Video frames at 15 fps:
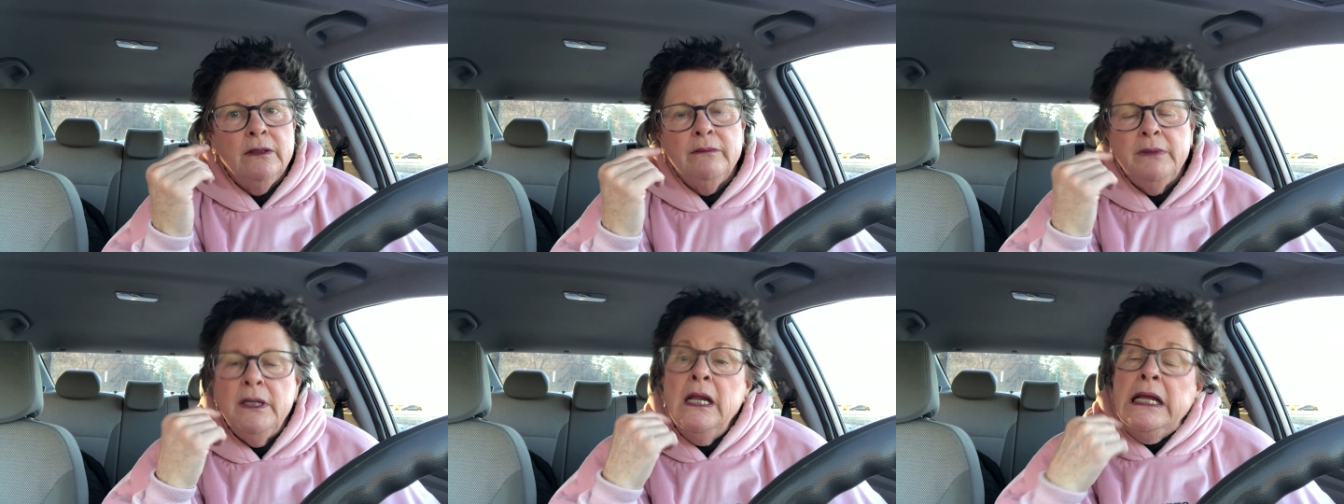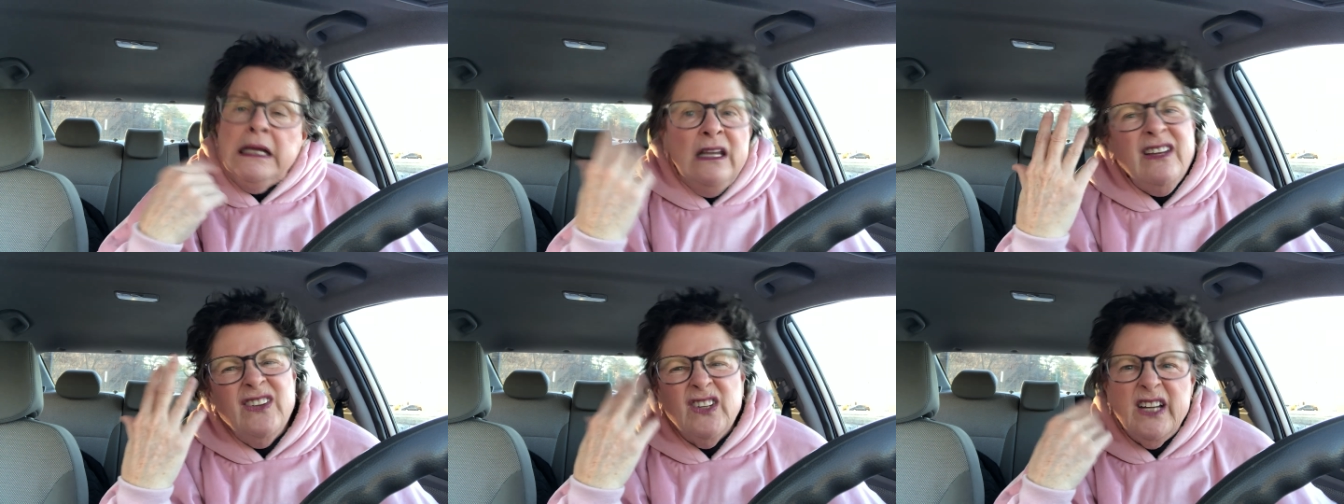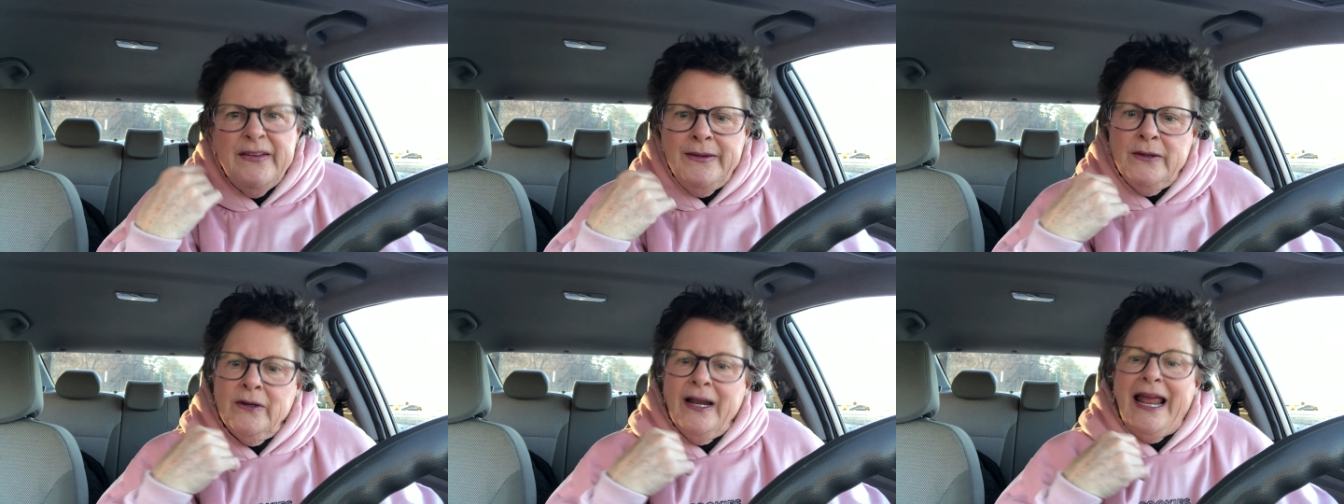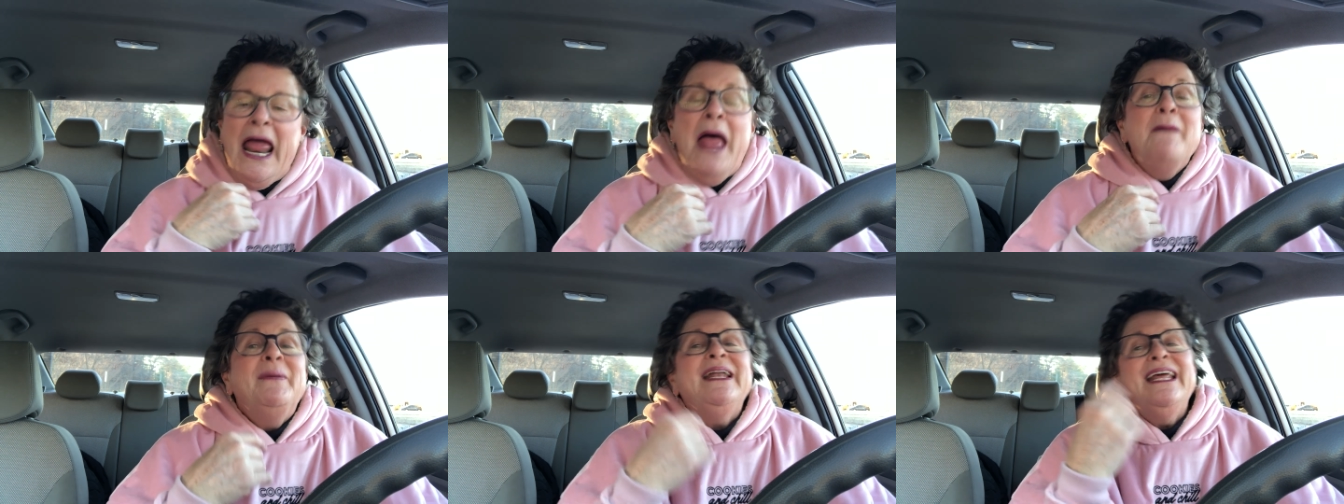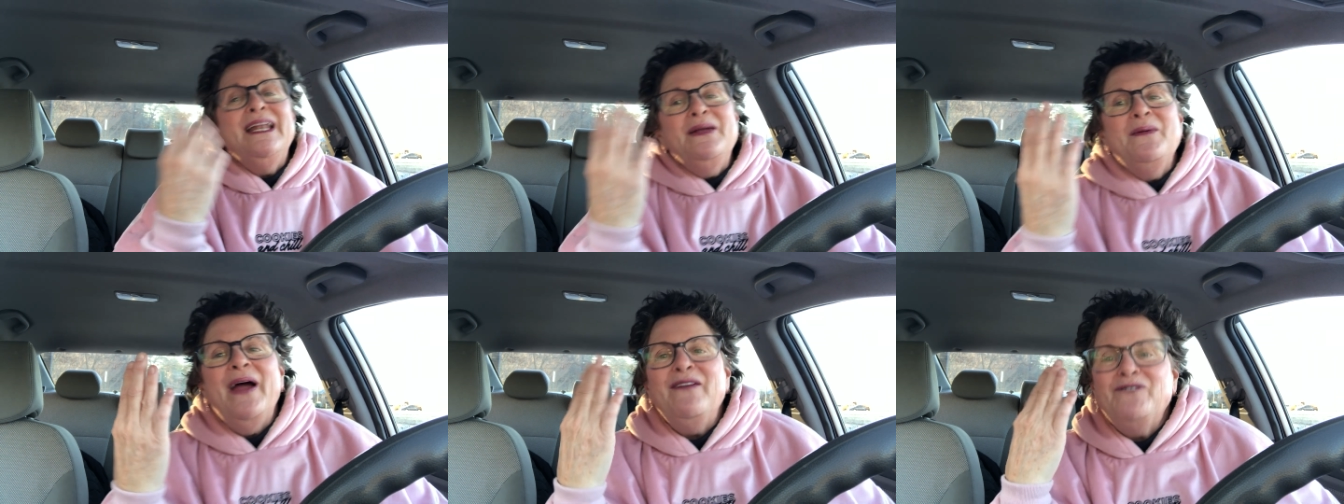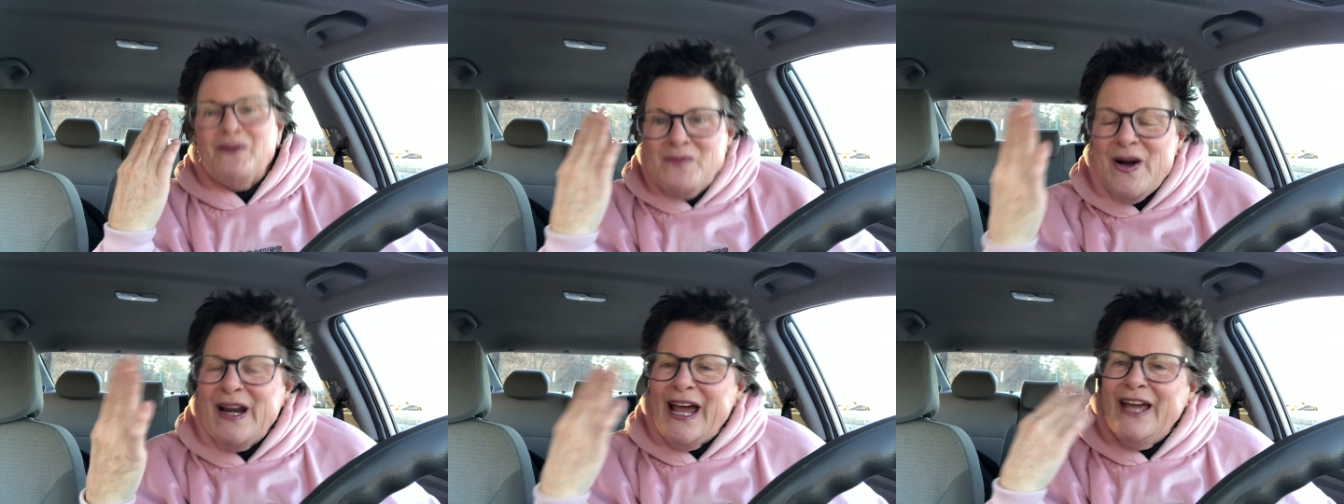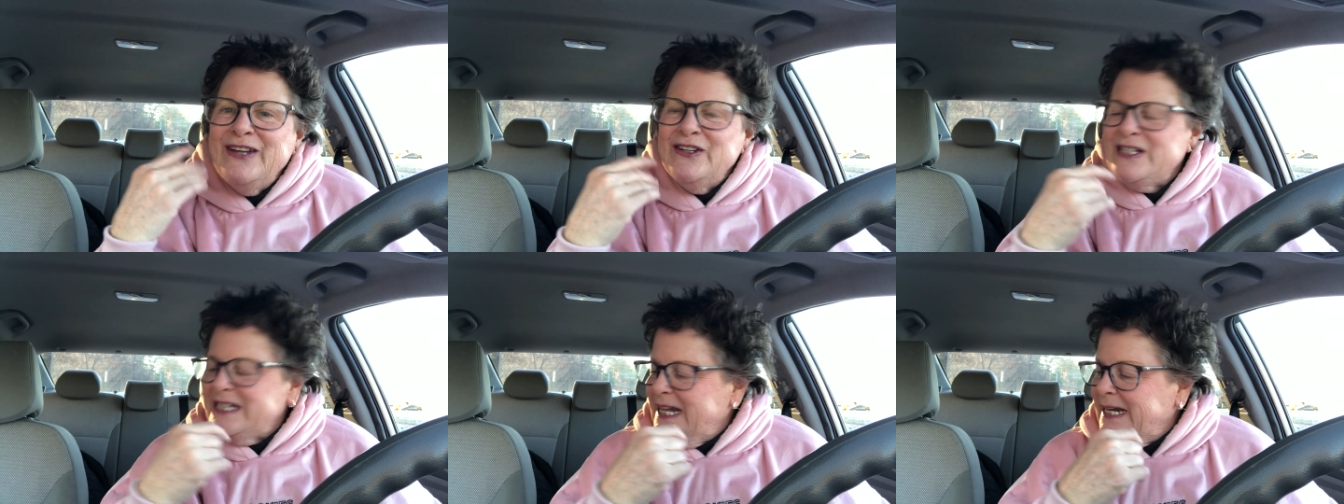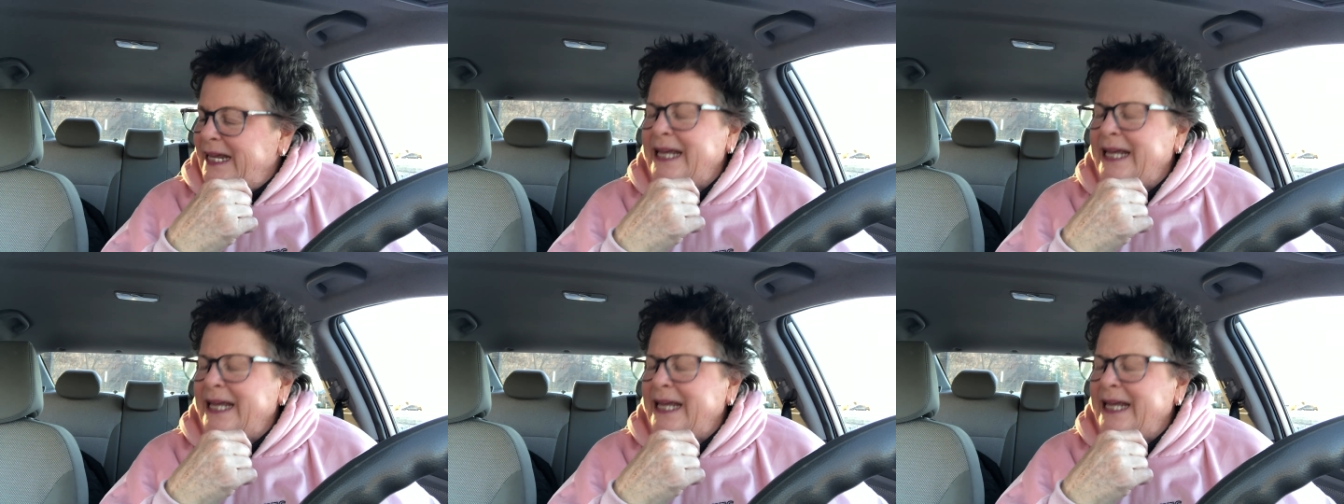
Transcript: you can look on the internet. But anyway, from what I understand,